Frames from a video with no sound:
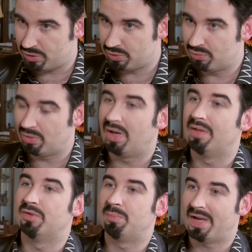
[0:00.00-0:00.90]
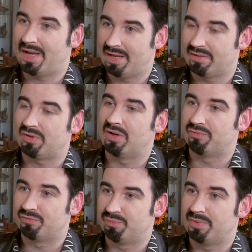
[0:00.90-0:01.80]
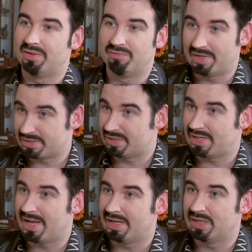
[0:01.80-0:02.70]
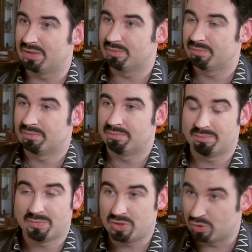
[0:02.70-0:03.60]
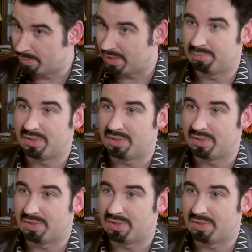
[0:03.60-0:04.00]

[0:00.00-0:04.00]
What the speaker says: you on the path of investigating human